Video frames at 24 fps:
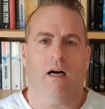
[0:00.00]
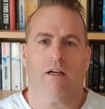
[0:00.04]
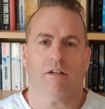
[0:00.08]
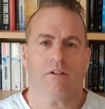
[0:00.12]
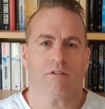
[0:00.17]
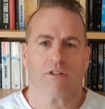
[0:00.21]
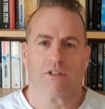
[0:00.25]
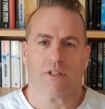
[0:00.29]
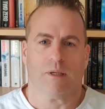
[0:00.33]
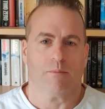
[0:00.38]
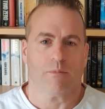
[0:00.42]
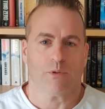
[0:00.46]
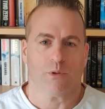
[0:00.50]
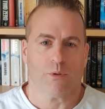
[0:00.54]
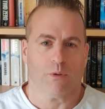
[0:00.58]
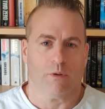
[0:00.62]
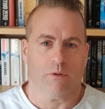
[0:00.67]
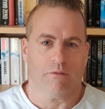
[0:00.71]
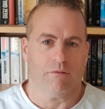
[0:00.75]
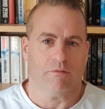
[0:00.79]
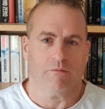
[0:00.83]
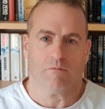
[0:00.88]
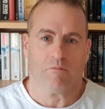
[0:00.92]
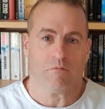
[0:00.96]
some sort
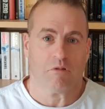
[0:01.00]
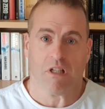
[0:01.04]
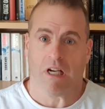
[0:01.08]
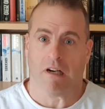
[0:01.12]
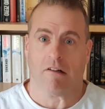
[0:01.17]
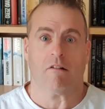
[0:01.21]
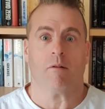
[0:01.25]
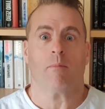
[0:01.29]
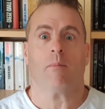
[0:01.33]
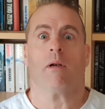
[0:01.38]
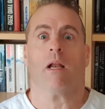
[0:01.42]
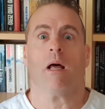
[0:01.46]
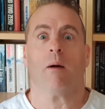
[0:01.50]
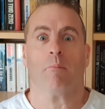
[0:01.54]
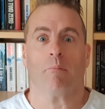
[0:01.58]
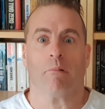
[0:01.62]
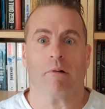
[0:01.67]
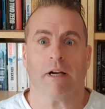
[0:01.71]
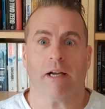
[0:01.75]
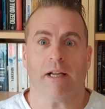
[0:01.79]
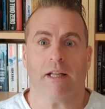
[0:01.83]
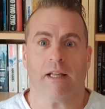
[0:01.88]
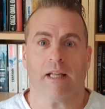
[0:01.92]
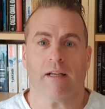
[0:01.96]
of terrible
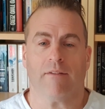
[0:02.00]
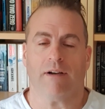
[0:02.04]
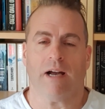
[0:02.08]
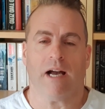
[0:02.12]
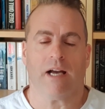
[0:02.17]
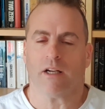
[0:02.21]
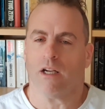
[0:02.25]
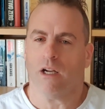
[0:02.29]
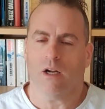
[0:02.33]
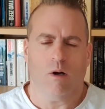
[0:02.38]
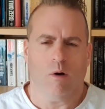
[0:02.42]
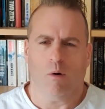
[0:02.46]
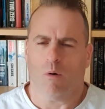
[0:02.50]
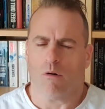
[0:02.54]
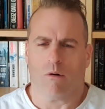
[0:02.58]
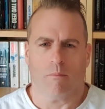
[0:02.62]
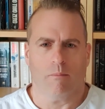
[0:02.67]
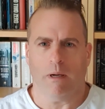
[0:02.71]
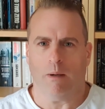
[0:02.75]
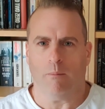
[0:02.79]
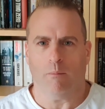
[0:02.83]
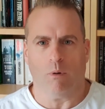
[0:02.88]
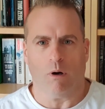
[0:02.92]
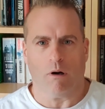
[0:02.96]
upbringing they've had, or a
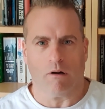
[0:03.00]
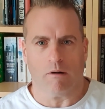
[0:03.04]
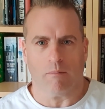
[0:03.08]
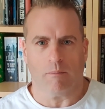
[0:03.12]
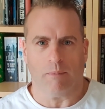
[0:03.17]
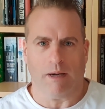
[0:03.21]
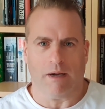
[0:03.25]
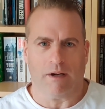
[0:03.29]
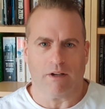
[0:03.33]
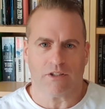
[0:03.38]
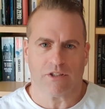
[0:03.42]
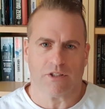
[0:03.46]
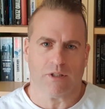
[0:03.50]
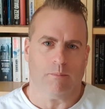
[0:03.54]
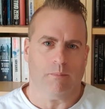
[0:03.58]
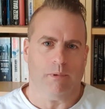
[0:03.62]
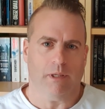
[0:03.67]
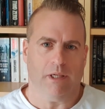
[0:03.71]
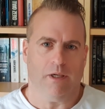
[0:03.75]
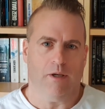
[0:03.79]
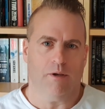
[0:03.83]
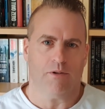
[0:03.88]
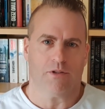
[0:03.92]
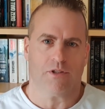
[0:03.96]
memoir about
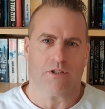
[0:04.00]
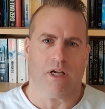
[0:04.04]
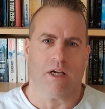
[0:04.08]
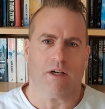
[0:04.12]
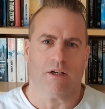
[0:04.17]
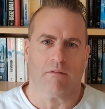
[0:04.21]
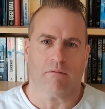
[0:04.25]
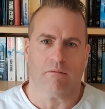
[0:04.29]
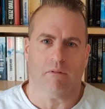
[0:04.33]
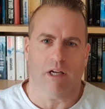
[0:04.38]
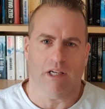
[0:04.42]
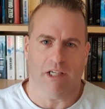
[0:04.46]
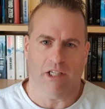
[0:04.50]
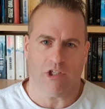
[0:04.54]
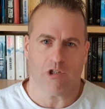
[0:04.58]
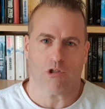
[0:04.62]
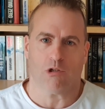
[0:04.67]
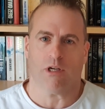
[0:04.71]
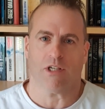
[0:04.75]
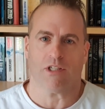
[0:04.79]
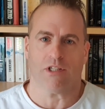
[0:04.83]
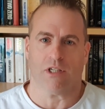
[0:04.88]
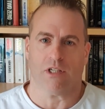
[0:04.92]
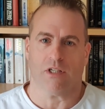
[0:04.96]
somebody who's done an
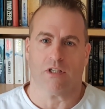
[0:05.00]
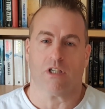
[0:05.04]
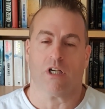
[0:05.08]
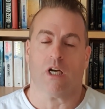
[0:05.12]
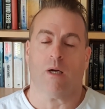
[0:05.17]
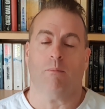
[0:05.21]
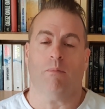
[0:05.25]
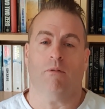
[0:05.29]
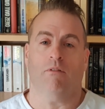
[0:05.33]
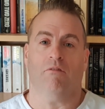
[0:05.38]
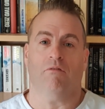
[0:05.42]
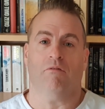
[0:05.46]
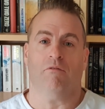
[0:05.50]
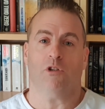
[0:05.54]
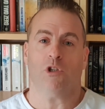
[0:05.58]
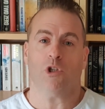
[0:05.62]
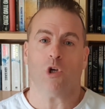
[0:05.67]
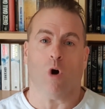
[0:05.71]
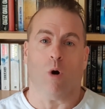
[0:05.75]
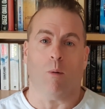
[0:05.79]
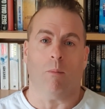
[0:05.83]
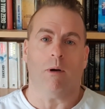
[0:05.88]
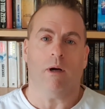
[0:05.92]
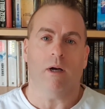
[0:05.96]
interesting type of
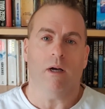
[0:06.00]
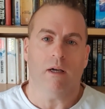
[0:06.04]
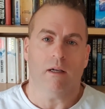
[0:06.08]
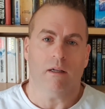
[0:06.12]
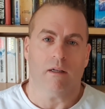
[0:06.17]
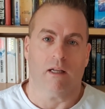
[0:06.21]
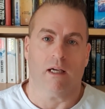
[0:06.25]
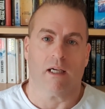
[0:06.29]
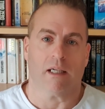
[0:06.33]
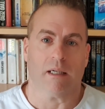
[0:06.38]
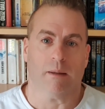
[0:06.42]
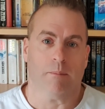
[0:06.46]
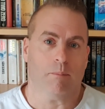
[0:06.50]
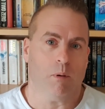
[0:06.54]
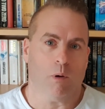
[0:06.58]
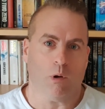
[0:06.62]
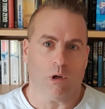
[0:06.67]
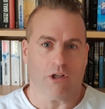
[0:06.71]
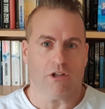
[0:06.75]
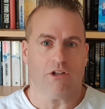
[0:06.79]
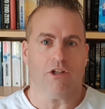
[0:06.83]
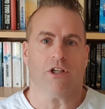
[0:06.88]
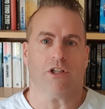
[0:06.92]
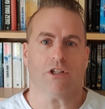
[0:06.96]
job, like a
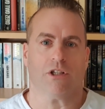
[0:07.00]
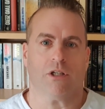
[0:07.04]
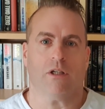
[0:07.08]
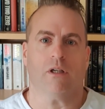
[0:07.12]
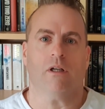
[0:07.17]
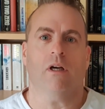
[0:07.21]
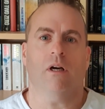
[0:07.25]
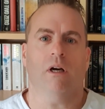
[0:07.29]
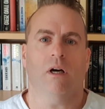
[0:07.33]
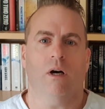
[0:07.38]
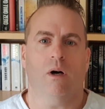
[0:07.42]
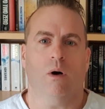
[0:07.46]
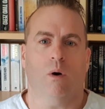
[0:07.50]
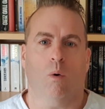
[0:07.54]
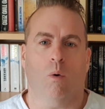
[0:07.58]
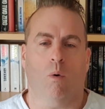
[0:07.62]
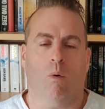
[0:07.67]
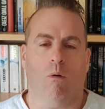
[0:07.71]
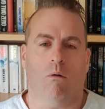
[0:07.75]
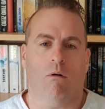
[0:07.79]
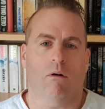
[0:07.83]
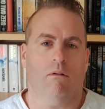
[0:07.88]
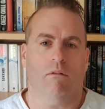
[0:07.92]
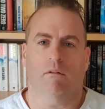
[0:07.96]
politician
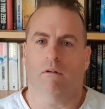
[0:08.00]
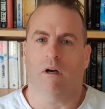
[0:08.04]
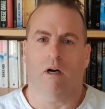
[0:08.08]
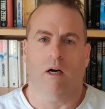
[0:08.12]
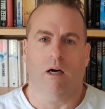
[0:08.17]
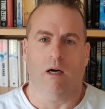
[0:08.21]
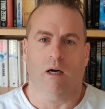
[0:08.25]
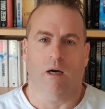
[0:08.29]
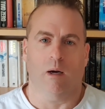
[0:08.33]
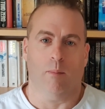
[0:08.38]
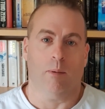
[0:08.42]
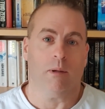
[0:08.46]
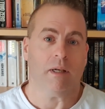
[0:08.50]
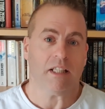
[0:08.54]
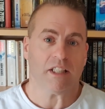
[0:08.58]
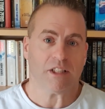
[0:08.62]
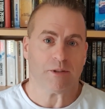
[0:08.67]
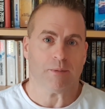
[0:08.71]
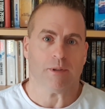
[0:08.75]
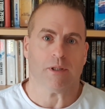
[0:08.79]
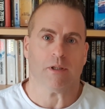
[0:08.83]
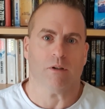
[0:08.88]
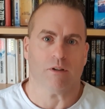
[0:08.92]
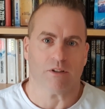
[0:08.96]
or a
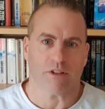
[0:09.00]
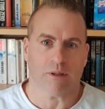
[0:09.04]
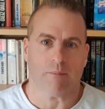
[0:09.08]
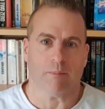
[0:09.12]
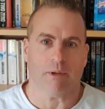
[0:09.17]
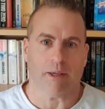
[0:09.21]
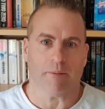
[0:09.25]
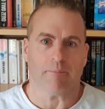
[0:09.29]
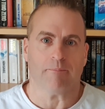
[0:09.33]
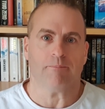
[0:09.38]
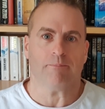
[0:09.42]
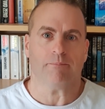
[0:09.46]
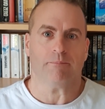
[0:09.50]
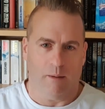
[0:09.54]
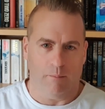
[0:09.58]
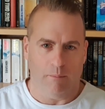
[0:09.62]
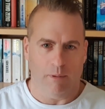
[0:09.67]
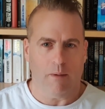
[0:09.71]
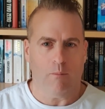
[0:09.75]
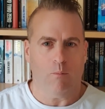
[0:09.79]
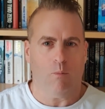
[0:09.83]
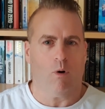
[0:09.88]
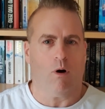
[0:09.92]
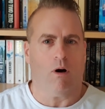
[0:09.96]
policeman or something. A
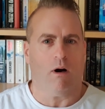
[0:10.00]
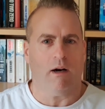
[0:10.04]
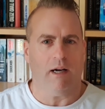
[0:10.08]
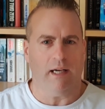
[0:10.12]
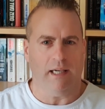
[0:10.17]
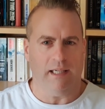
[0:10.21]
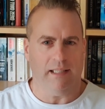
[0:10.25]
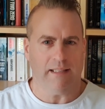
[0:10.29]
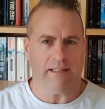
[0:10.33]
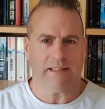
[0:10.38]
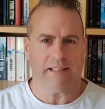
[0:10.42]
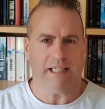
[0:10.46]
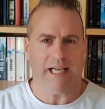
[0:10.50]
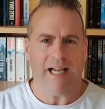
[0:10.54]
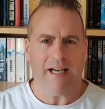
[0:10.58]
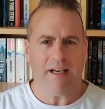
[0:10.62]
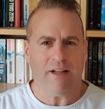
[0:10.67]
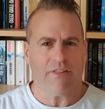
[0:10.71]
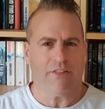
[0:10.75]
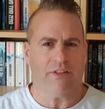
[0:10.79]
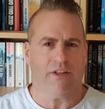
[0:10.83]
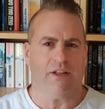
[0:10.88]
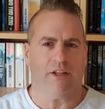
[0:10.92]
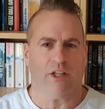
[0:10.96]
memoir is
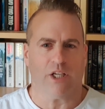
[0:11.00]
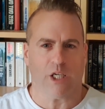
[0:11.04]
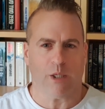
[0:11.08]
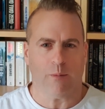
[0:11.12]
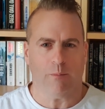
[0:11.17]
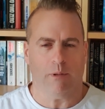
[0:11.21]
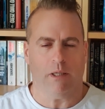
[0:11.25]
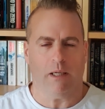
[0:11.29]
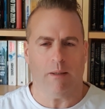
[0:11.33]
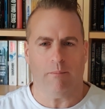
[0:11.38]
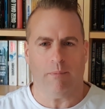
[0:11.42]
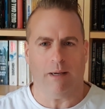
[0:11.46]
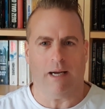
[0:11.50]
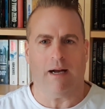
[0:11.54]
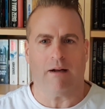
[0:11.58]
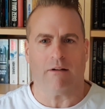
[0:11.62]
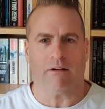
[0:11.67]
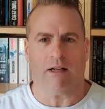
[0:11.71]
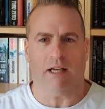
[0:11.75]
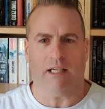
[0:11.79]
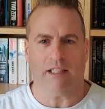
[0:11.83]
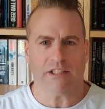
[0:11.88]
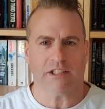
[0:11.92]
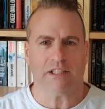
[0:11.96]
anything that can be
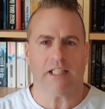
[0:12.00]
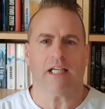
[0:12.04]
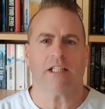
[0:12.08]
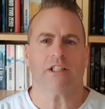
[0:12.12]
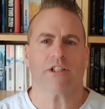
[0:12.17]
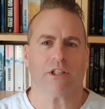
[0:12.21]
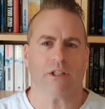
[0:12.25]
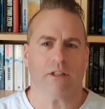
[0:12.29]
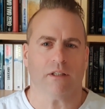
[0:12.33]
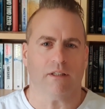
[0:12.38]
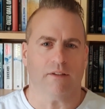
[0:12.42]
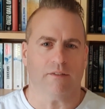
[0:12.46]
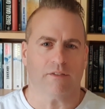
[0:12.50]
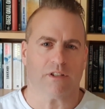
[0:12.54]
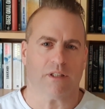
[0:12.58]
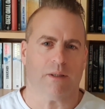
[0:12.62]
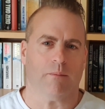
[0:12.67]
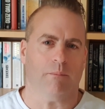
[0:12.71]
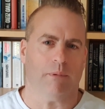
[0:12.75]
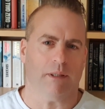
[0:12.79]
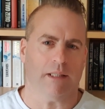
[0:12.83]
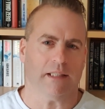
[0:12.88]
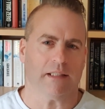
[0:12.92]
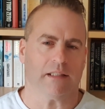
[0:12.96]
about a section of
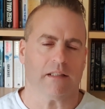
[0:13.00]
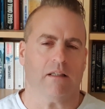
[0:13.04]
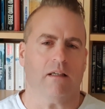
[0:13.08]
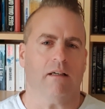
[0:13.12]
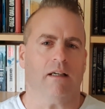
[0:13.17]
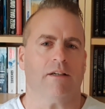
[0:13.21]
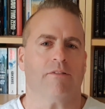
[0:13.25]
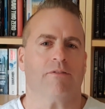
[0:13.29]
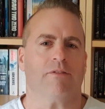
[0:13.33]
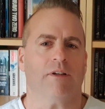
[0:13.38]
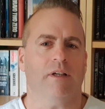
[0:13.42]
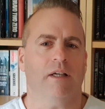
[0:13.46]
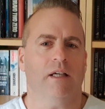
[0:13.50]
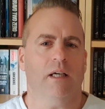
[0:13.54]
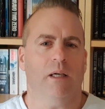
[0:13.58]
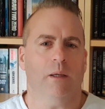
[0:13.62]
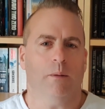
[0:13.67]
somebody's life.